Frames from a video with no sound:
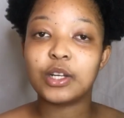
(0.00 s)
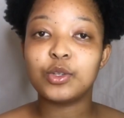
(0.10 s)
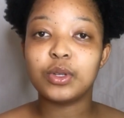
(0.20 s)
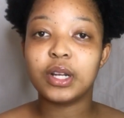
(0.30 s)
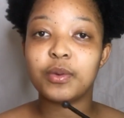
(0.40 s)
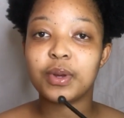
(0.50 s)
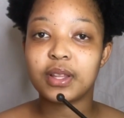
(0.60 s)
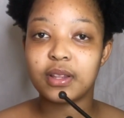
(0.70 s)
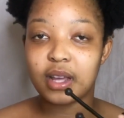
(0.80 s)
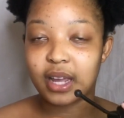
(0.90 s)
It lay
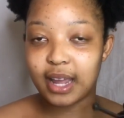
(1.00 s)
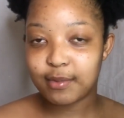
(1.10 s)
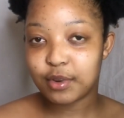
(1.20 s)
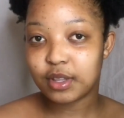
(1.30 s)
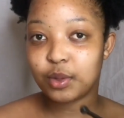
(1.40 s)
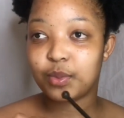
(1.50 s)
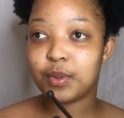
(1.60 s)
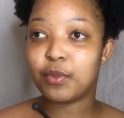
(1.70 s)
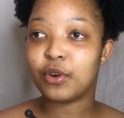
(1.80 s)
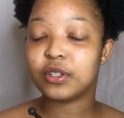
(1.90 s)
with a camera that we
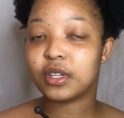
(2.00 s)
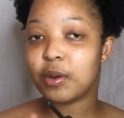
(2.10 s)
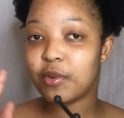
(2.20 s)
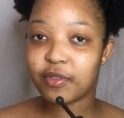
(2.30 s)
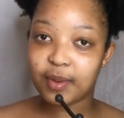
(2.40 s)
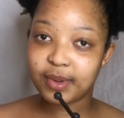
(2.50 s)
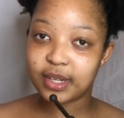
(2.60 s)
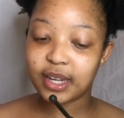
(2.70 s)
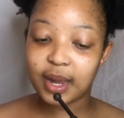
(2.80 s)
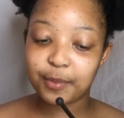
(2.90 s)
bought, our family
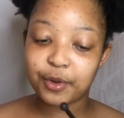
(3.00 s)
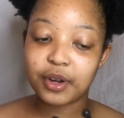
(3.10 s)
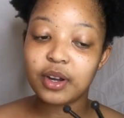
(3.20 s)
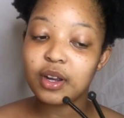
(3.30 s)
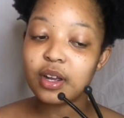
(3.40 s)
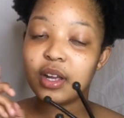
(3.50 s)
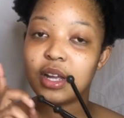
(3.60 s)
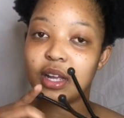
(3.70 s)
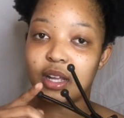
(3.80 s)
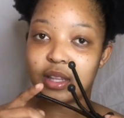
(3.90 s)
camera.
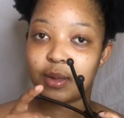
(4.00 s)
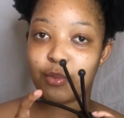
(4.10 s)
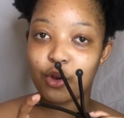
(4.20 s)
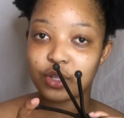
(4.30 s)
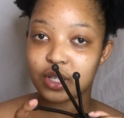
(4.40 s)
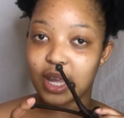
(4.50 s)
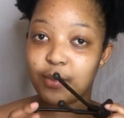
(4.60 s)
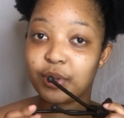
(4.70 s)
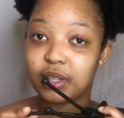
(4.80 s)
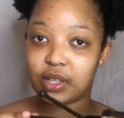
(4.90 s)
The box
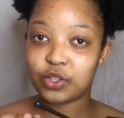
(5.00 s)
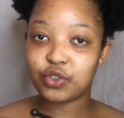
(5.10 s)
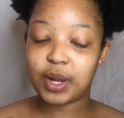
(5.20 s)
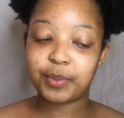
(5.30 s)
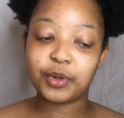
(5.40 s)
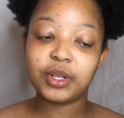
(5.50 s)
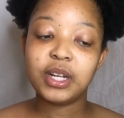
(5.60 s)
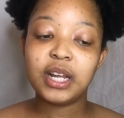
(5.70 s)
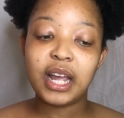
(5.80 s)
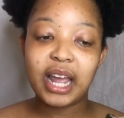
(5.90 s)
came with this tripod.
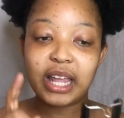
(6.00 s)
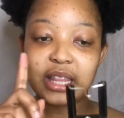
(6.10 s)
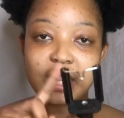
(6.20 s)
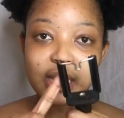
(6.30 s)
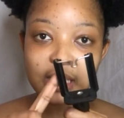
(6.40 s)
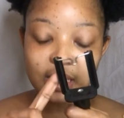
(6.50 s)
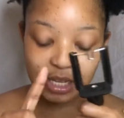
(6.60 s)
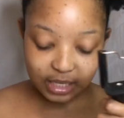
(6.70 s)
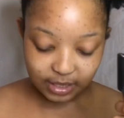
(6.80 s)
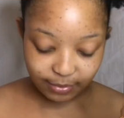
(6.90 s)
And this
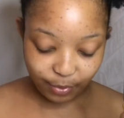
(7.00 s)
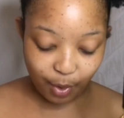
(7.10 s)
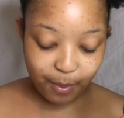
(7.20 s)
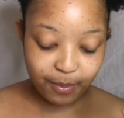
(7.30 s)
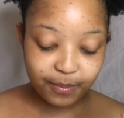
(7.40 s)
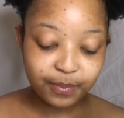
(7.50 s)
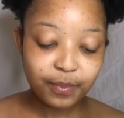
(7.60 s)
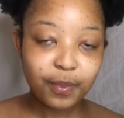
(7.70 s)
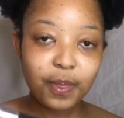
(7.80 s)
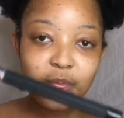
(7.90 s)
is from
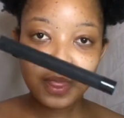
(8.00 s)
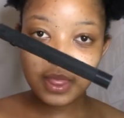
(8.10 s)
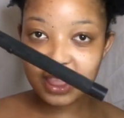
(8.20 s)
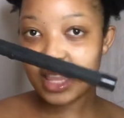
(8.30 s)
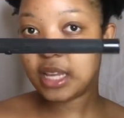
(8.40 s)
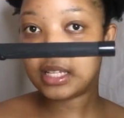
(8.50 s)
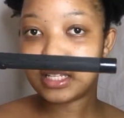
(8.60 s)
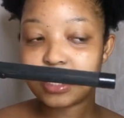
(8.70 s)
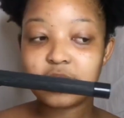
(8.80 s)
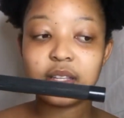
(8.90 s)
this.